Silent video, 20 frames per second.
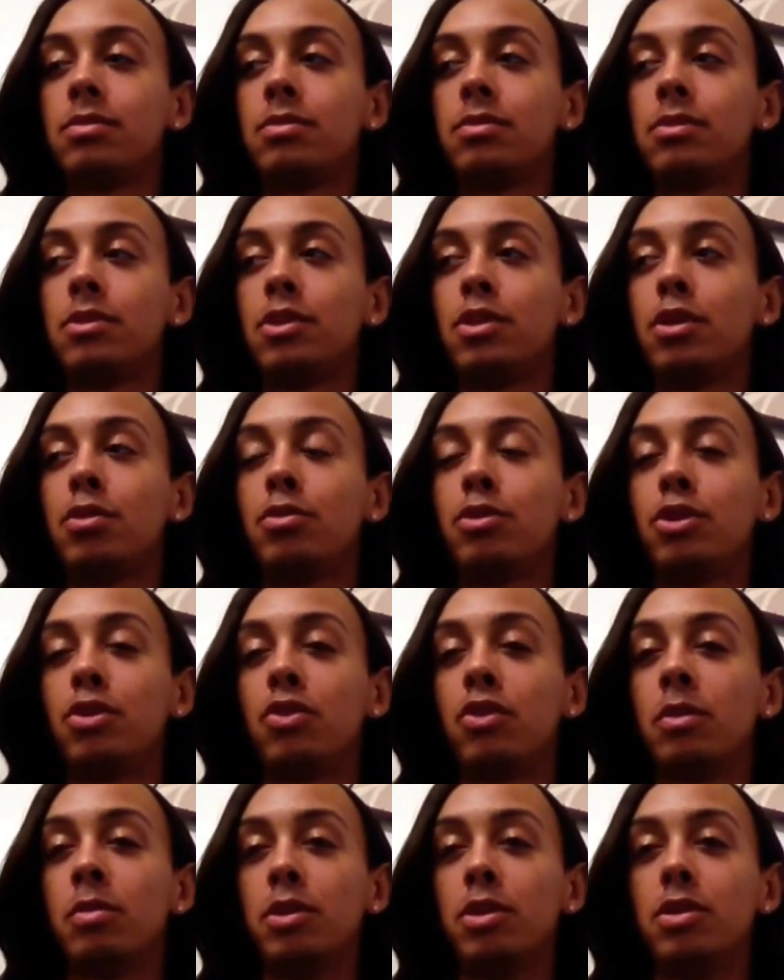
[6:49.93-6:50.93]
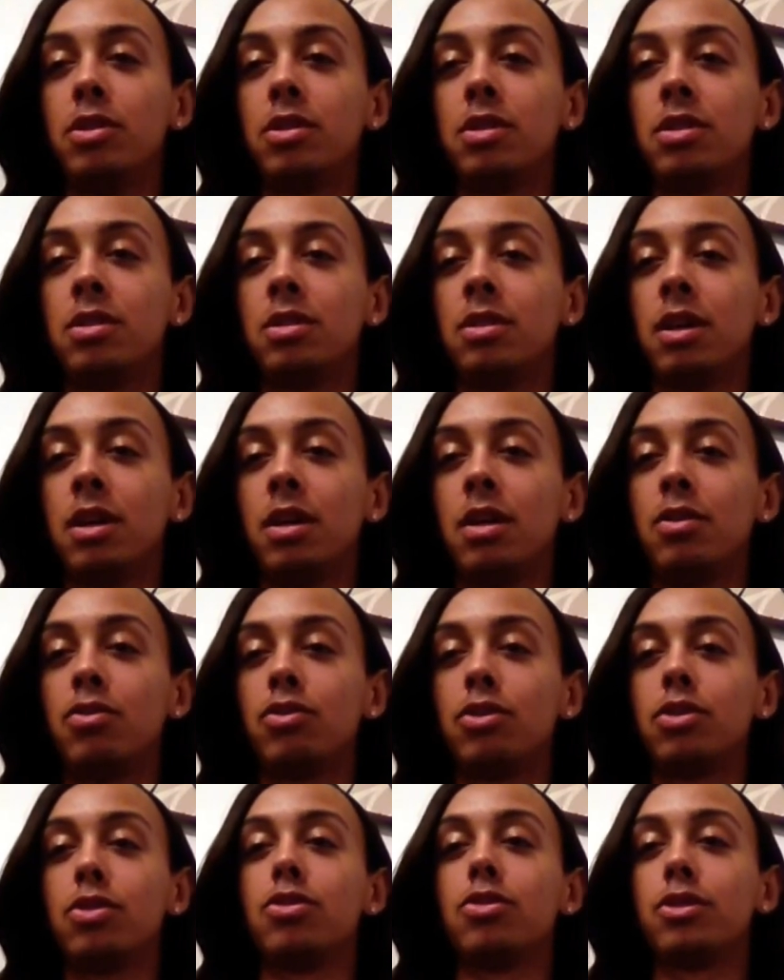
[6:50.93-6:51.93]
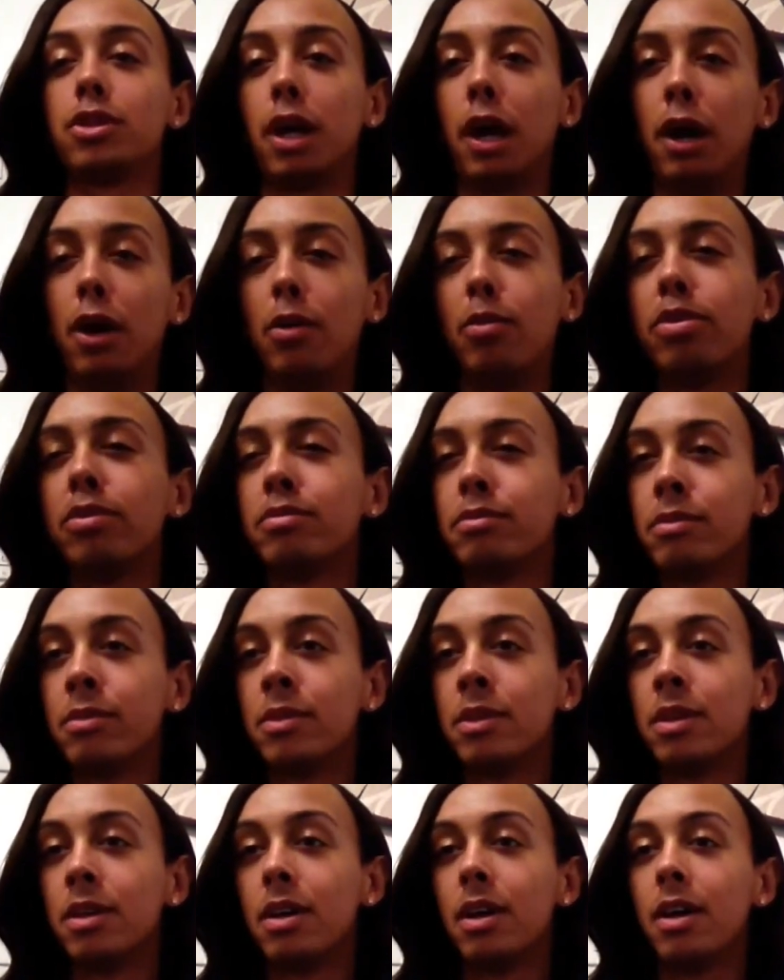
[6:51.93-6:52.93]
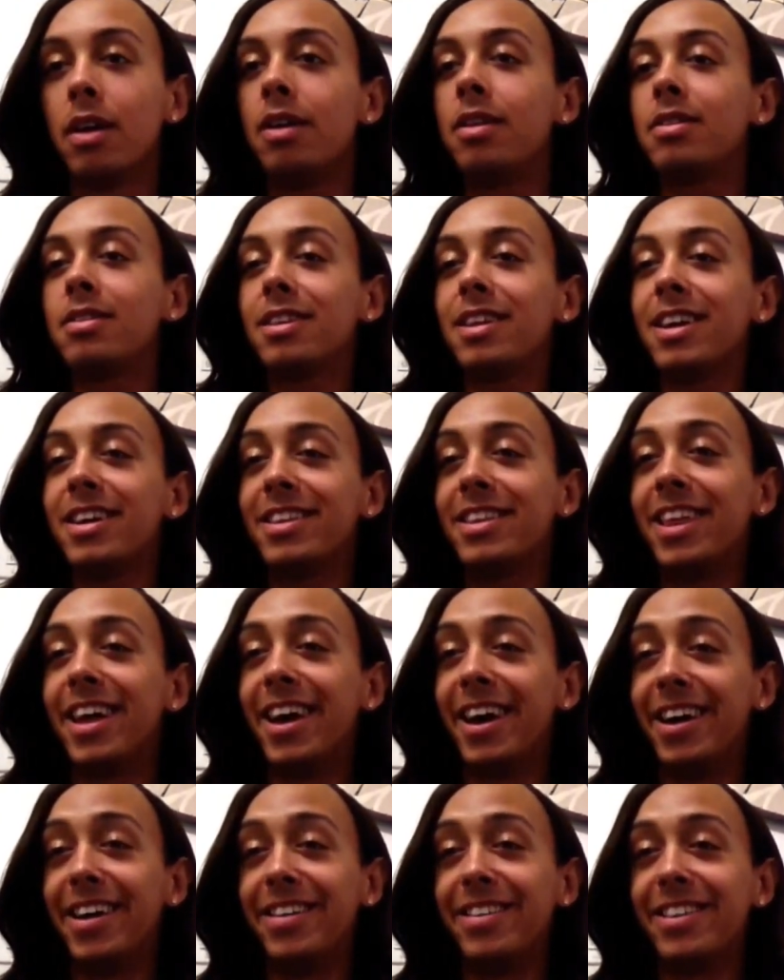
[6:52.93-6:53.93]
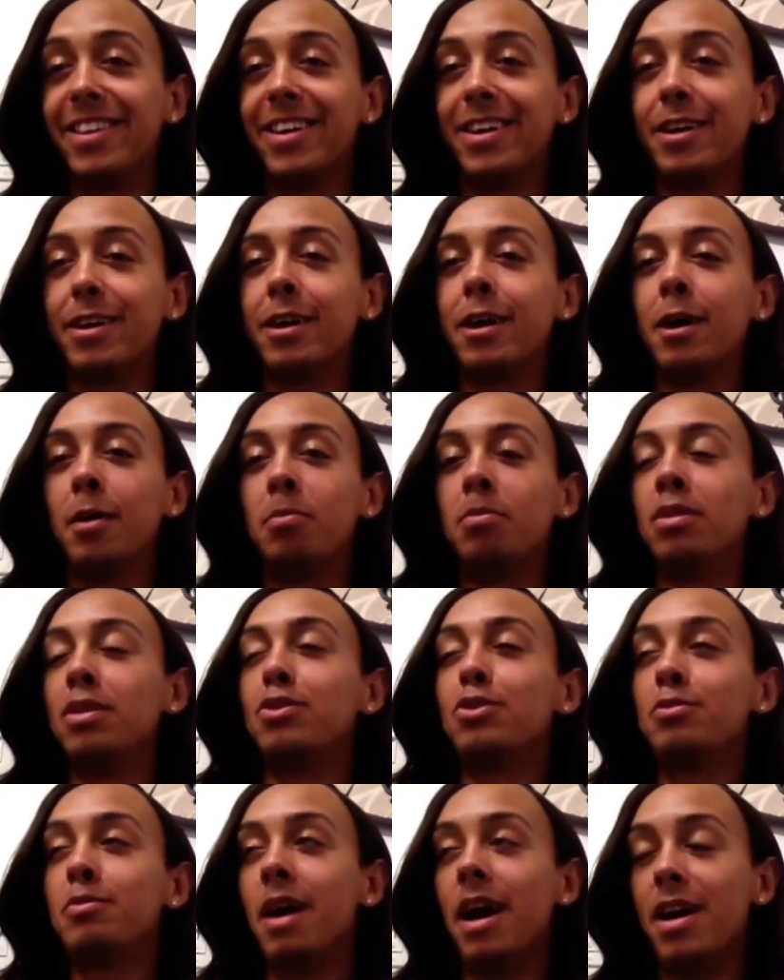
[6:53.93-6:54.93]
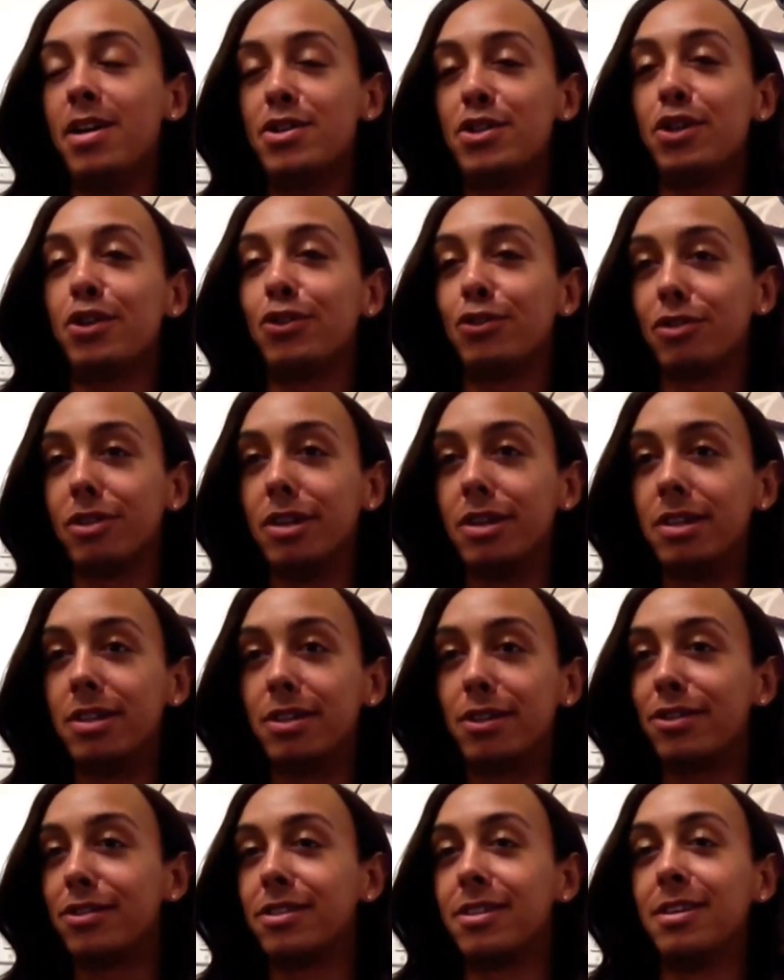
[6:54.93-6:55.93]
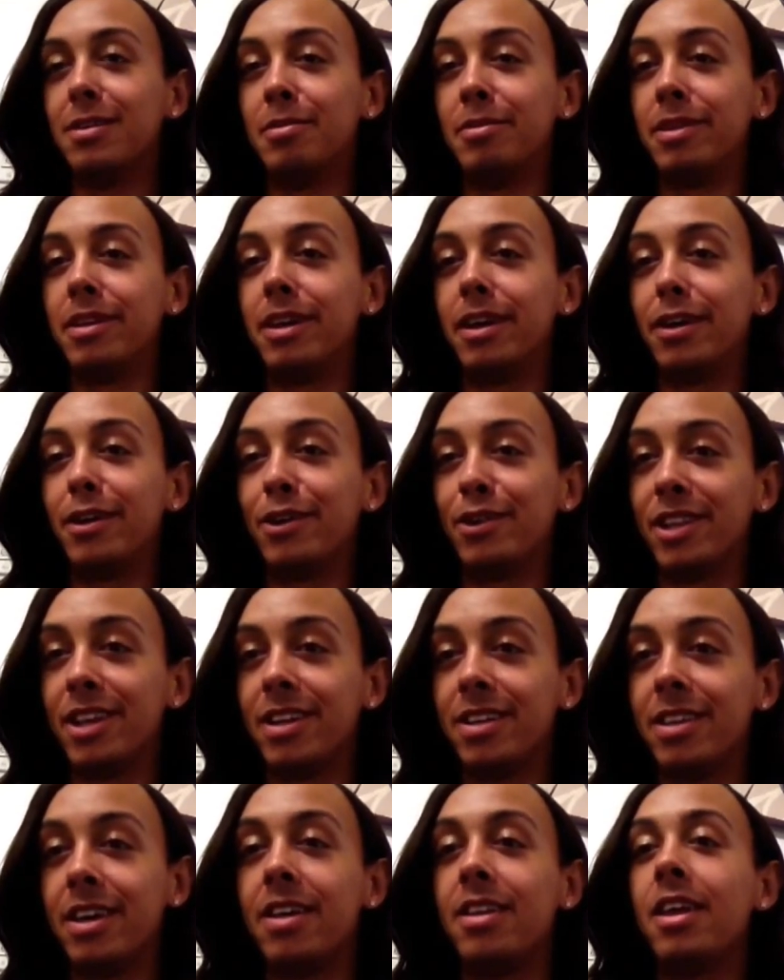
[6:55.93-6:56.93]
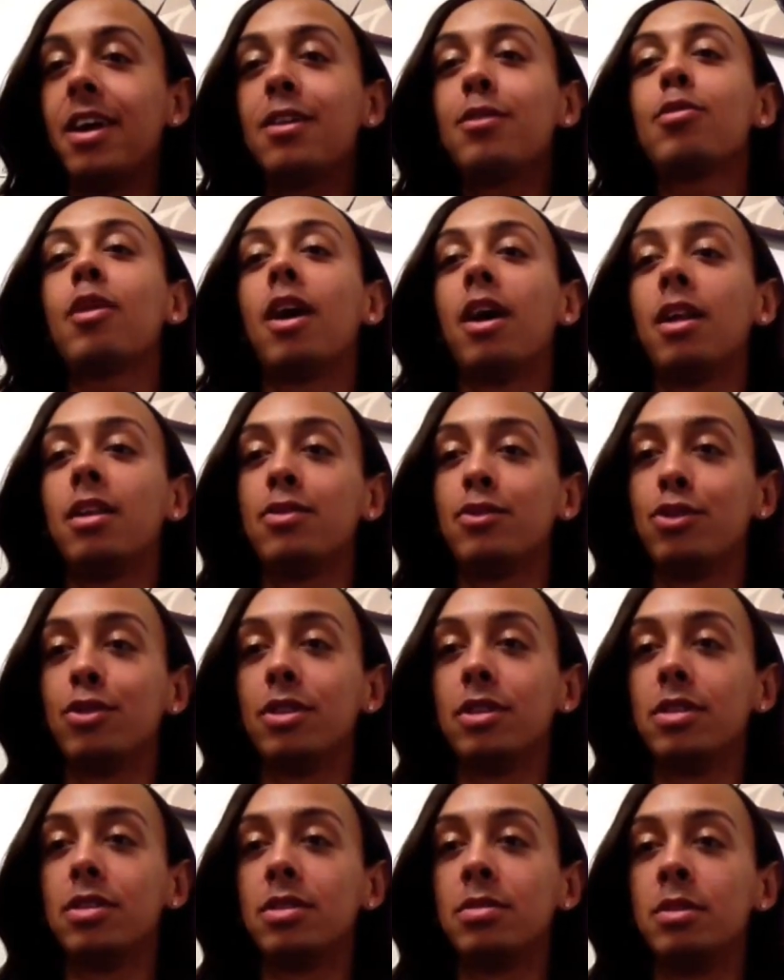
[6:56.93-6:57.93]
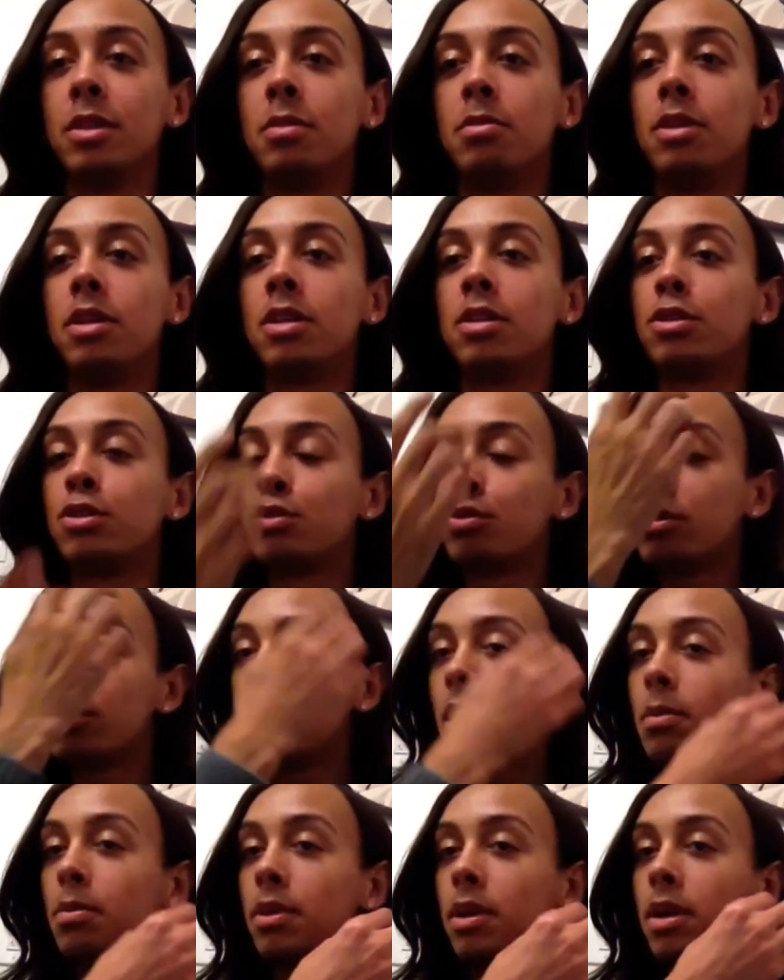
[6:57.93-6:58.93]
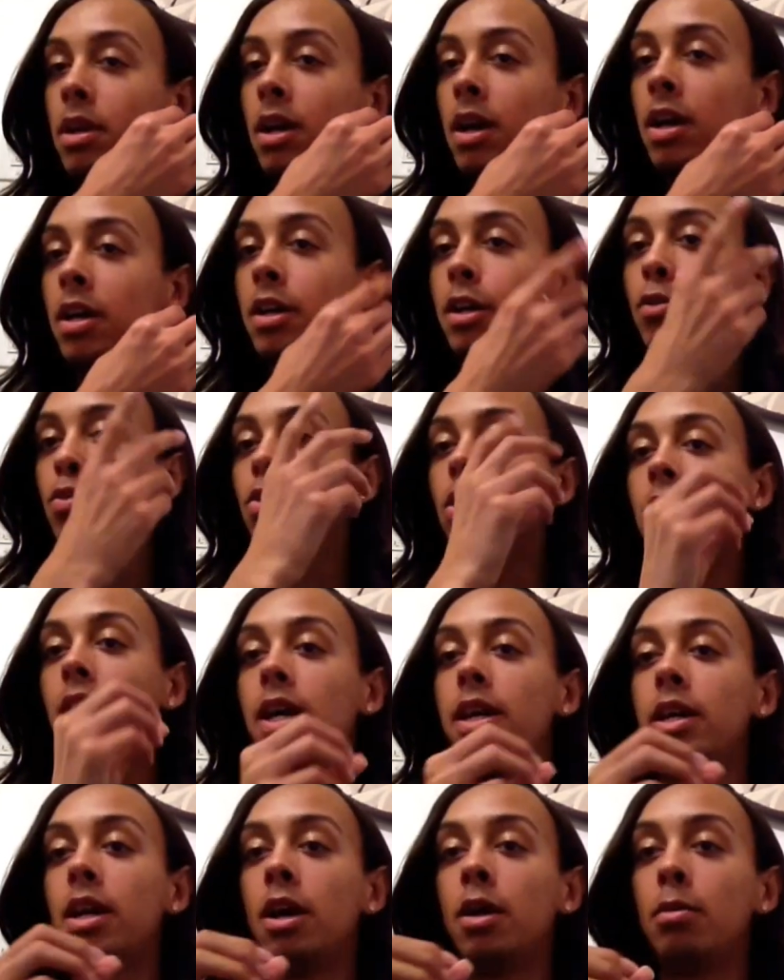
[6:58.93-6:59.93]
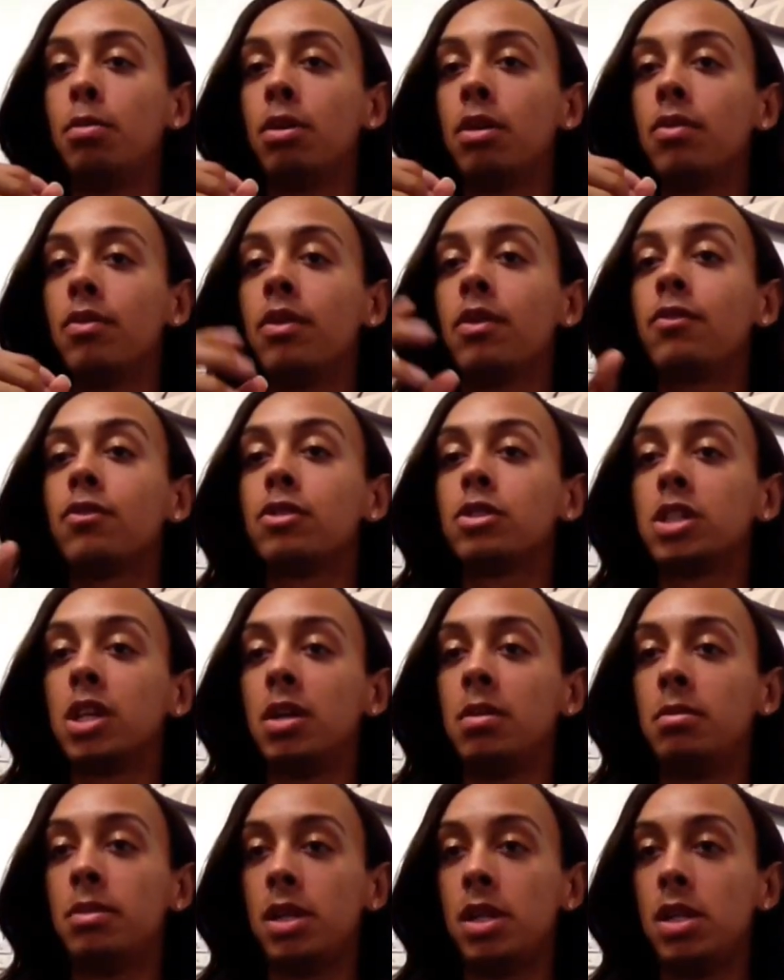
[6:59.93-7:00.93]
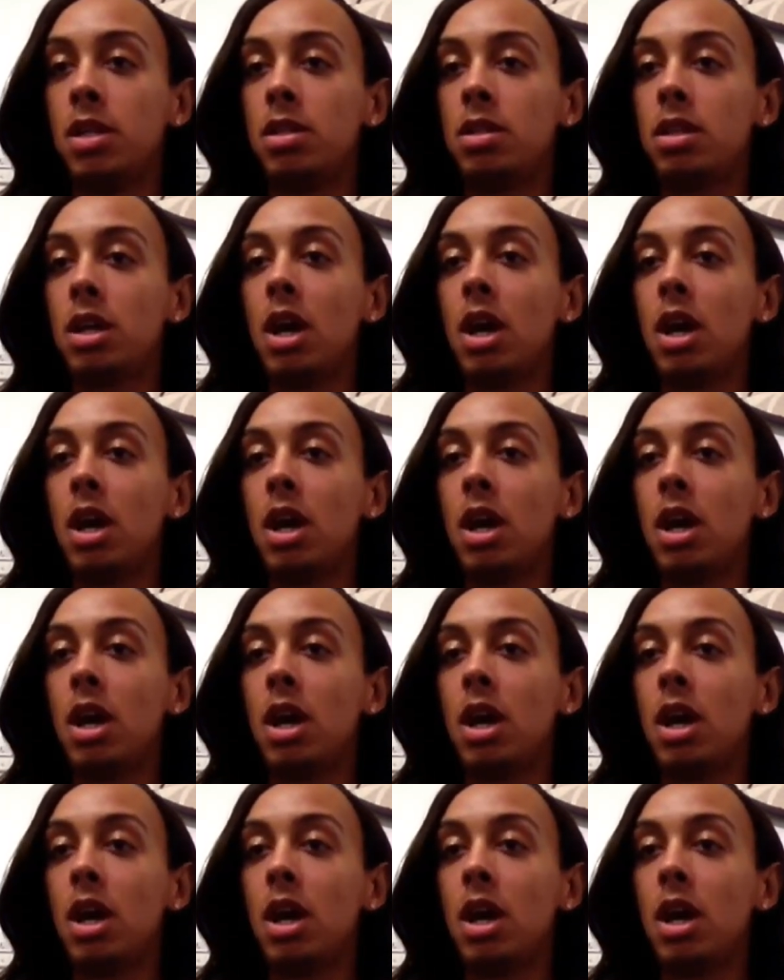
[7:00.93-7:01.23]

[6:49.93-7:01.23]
you know when your grandma used to like grease her scalp? It's like that, like blue magic grease or something ghetto like that. That's what olive oil is to me, because as soon as I put it on, it will lay down perfect for 10 minutes,